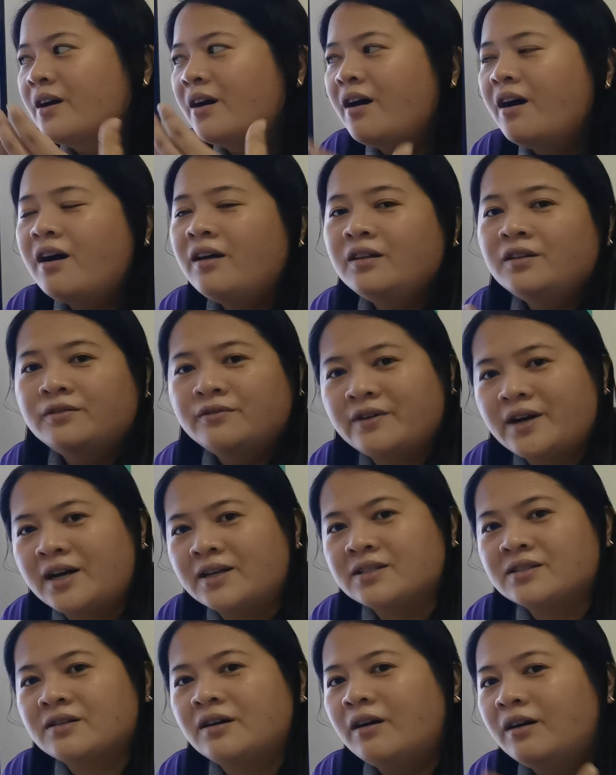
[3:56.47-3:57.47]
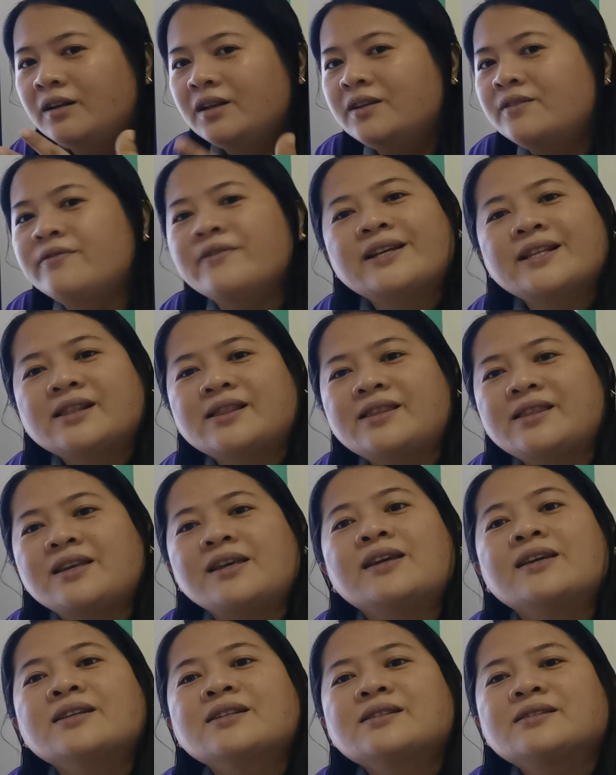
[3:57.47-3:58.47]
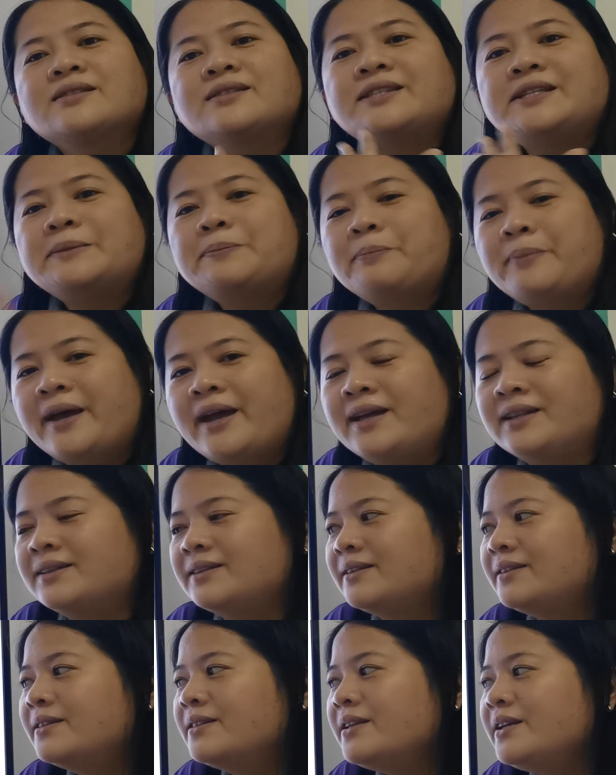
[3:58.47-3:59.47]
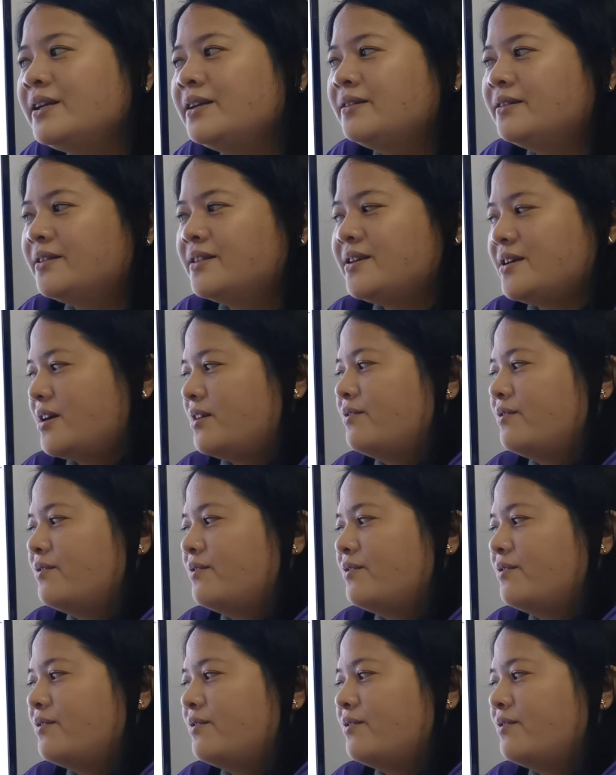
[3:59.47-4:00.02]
All of us, all living things need the